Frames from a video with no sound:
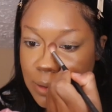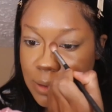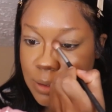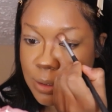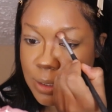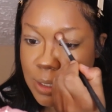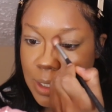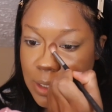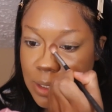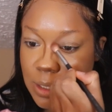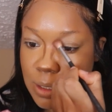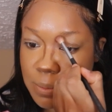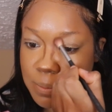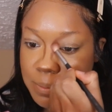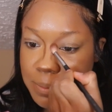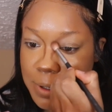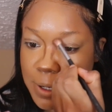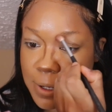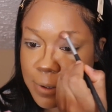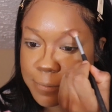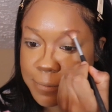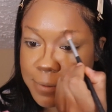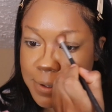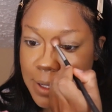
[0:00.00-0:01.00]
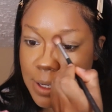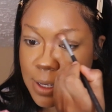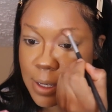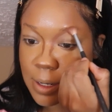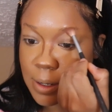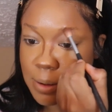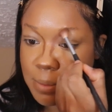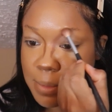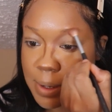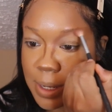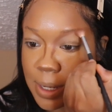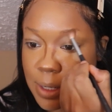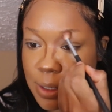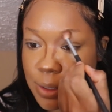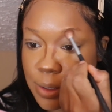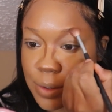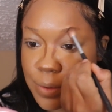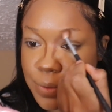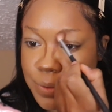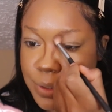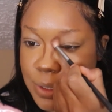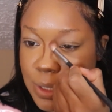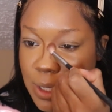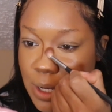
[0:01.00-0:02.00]
Use that to buff in my
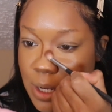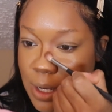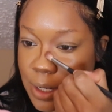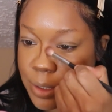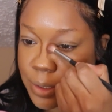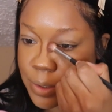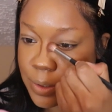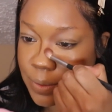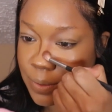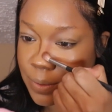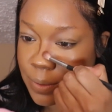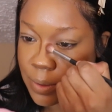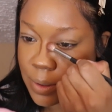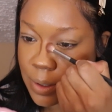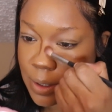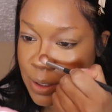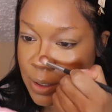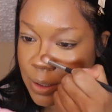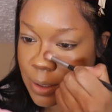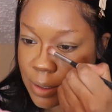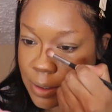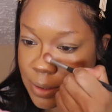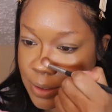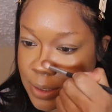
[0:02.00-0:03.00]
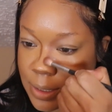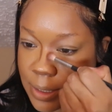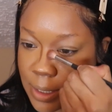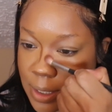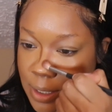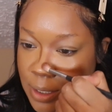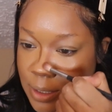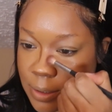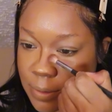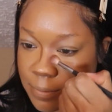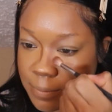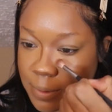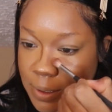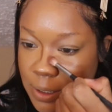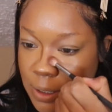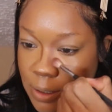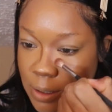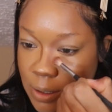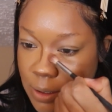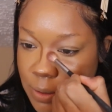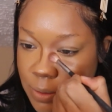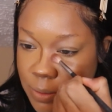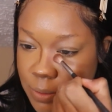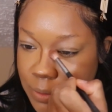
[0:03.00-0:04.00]
nose contour along the sides of my
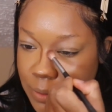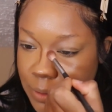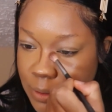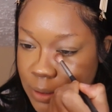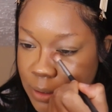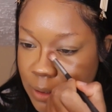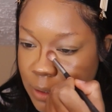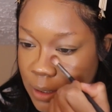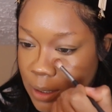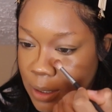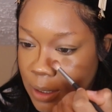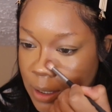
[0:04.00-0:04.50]
nose.